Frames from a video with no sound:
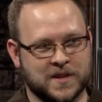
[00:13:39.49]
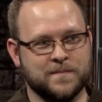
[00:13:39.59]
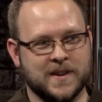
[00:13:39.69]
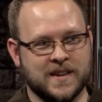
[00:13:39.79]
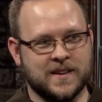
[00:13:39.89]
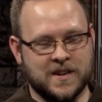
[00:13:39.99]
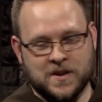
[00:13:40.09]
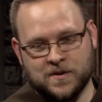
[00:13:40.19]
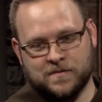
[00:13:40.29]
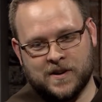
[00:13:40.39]
those can be, you
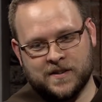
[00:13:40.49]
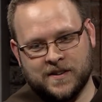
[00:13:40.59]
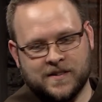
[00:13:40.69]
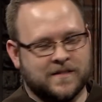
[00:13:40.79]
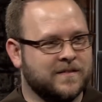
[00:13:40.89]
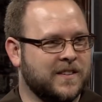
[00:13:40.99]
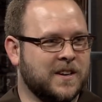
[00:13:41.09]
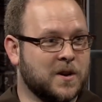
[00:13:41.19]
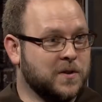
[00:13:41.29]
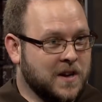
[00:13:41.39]
know, while you're,
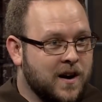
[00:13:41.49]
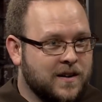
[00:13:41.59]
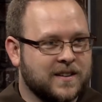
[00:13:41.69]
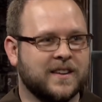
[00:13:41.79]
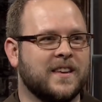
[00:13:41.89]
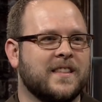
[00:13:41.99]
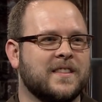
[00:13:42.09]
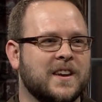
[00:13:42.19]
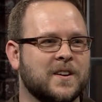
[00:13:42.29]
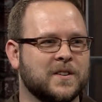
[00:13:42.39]
you know, young,
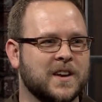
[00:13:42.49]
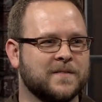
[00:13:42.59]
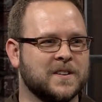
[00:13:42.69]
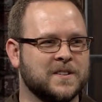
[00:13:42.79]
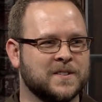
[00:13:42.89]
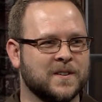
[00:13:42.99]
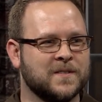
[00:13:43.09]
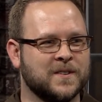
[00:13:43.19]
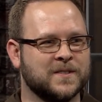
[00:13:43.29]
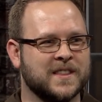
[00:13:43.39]
you know, you have to
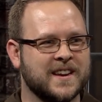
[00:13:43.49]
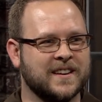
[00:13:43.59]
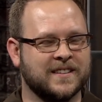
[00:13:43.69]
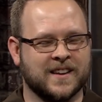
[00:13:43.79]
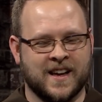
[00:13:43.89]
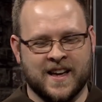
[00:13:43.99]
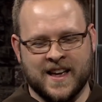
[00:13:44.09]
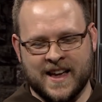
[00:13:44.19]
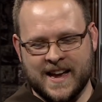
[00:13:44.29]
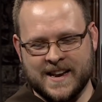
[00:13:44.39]
discern those things.
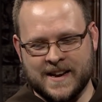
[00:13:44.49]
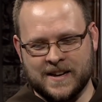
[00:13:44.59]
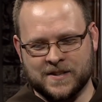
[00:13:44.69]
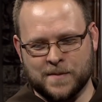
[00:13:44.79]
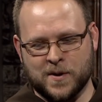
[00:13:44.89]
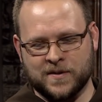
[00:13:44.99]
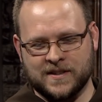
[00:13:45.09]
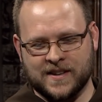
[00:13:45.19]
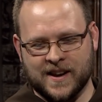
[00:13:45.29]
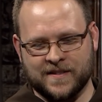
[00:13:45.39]
And uh, so I'm
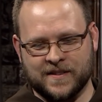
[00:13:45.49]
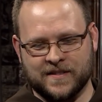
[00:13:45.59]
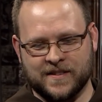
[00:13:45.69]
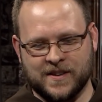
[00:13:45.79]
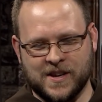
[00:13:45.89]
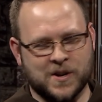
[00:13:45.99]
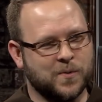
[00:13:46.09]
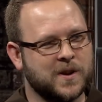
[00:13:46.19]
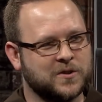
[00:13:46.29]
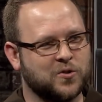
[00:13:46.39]
always kind of, you
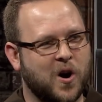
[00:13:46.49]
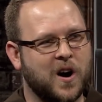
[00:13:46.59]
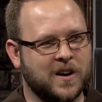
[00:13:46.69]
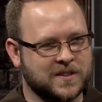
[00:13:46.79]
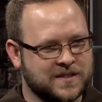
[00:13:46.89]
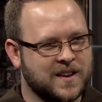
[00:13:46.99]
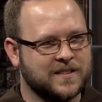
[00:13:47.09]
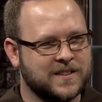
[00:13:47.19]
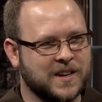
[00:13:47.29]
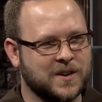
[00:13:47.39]
know, what draws,
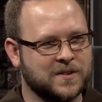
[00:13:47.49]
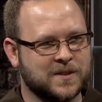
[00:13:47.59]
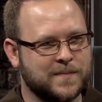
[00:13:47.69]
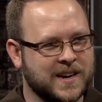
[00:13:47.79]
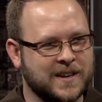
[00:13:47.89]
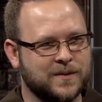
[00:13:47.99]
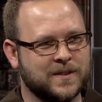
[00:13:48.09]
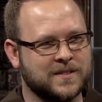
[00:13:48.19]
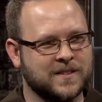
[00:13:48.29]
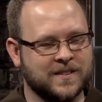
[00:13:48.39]
you know, somebody
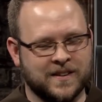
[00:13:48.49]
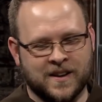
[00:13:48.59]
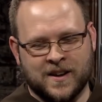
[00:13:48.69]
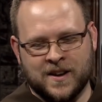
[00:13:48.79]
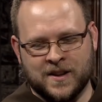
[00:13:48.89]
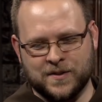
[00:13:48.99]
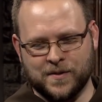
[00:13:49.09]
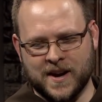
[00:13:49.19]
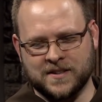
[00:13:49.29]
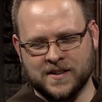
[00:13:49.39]
to a certain
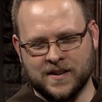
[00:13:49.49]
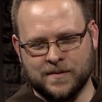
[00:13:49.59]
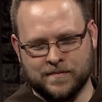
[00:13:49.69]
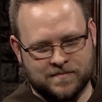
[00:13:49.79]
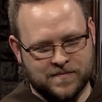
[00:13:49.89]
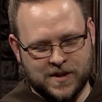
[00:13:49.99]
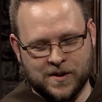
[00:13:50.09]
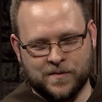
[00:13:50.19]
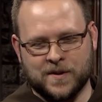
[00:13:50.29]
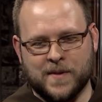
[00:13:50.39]
direction. And,
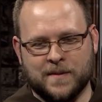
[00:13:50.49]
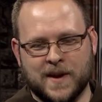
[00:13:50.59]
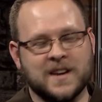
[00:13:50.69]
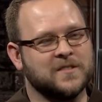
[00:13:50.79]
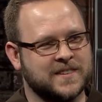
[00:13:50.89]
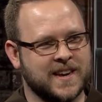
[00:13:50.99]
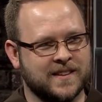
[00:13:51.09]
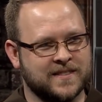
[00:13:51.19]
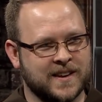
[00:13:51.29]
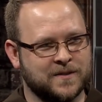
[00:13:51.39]
you know, one of my patron
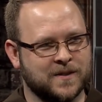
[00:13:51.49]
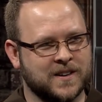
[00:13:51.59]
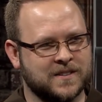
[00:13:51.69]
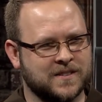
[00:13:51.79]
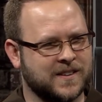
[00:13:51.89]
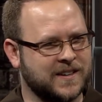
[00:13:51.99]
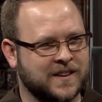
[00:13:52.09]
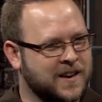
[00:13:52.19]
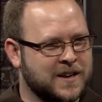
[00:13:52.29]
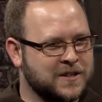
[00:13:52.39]
saints, St. Therese,
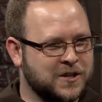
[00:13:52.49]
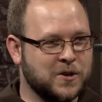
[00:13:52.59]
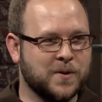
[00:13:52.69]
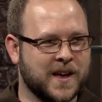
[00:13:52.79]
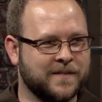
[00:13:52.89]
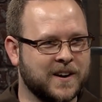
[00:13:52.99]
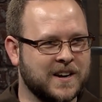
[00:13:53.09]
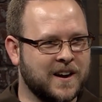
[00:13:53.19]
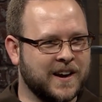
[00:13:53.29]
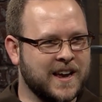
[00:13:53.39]
like, she knew at a
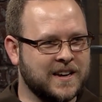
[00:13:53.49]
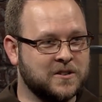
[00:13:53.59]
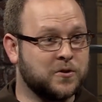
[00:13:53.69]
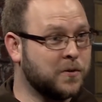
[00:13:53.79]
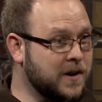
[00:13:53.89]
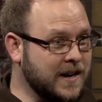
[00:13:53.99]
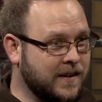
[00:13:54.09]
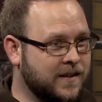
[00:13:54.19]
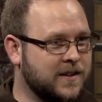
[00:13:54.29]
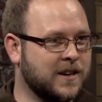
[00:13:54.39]
very young age, 3 mm -hmm.
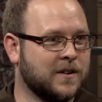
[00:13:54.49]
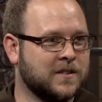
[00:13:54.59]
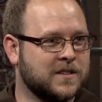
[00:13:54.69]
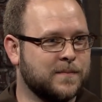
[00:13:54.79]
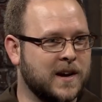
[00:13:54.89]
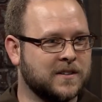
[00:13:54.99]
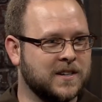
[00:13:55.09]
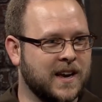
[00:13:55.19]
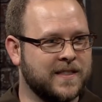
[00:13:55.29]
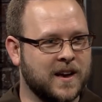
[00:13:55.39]
you mm-hmm. know, just about
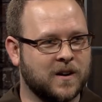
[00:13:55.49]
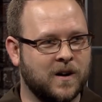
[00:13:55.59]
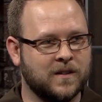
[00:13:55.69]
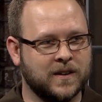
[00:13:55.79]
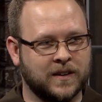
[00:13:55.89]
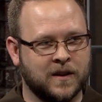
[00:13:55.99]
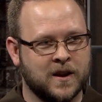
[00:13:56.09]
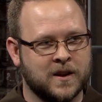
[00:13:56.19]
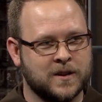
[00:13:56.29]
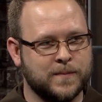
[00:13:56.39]
she had mm-hmm. that calling
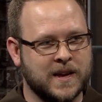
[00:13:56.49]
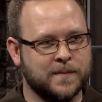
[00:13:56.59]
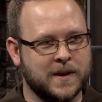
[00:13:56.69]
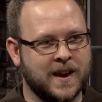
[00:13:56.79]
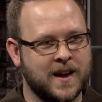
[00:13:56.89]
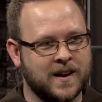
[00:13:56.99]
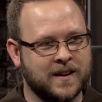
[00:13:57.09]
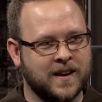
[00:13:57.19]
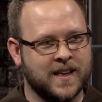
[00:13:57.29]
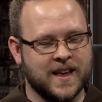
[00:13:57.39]
to become a
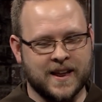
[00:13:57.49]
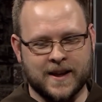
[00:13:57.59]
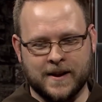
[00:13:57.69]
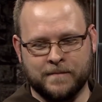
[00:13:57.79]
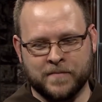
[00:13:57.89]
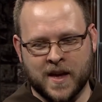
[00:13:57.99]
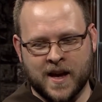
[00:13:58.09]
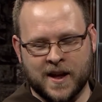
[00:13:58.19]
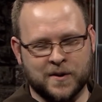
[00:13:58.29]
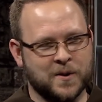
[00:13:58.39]
nun. And uh,
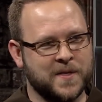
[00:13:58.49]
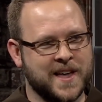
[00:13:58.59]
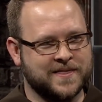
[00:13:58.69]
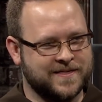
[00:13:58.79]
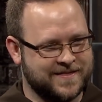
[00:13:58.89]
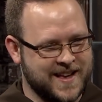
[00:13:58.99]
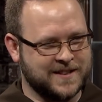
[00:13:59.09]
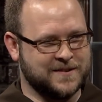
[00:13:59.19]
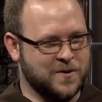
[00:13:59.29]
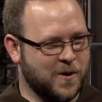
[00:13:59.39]
I don't know that
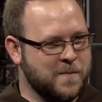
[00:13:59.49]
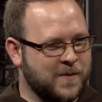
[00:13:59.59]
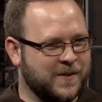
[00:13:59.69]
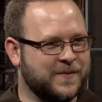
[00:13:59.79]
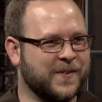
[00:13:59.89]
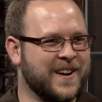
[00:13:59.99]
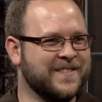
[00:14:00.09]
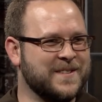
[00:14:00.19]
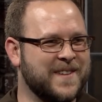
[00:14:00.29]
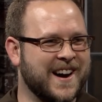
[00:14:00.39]
that's normal for yeah.
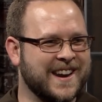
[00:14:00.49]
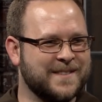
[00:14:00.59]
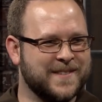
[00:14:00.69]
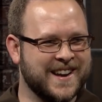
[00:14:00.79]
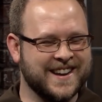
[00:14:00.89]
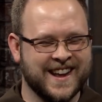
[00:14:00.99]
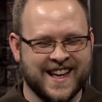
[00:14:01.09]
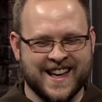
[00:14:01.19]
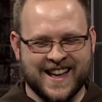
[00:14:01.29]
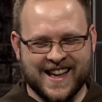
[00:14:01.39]
everybody. But
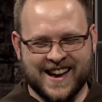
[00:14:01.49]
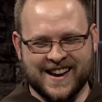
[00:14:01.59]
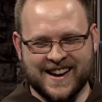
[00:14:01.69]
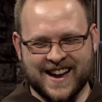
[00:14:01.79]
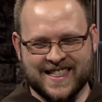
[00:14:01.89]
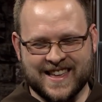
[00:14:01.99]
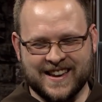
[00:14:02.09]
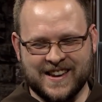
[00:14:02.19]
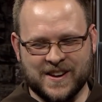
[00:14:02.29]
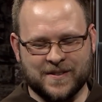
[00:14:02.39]
uh, I
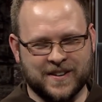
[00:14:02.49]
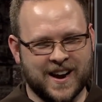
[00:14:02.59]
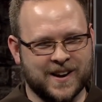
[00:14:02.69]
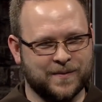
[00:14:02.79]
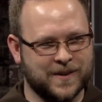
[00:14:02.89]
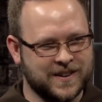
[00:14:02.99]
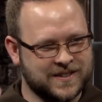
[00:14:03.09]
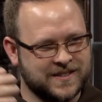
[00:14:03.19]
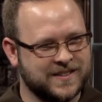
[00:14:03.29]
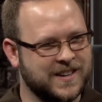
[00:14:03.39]
think you know God
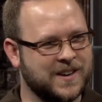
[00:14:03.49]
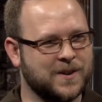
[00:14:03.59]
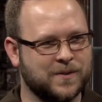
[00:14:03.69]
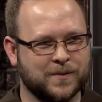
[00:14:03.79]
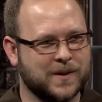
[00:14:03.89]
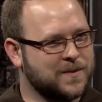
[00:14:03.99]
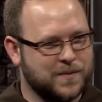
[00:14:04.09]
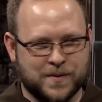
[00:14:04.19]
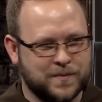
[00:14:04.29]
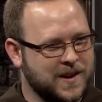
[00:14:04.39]
works. You know, worth
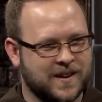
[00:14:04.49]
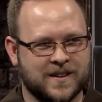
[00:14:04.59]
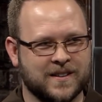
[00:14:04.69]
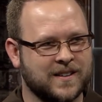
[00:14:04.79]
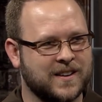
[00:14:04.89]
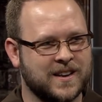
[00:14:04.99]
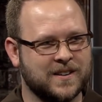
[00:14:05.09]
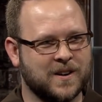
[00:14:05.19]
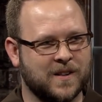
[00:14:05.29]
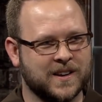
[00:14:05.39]
who we are
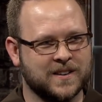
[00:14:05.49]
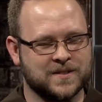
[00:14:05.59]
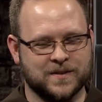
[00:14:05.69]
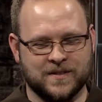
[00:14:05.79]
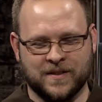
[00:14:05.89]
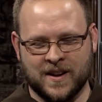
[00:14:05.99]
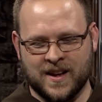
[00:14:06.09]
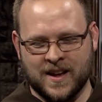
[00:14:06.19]
in calling us to